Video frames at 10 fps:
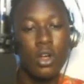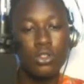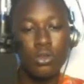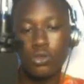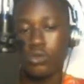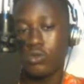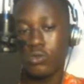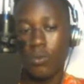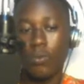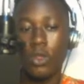So it will,
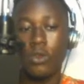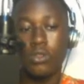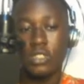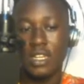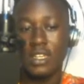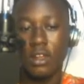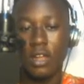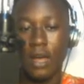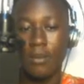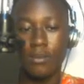if we set the
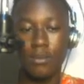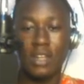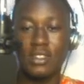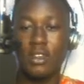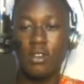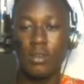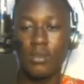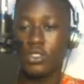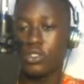martingale limit,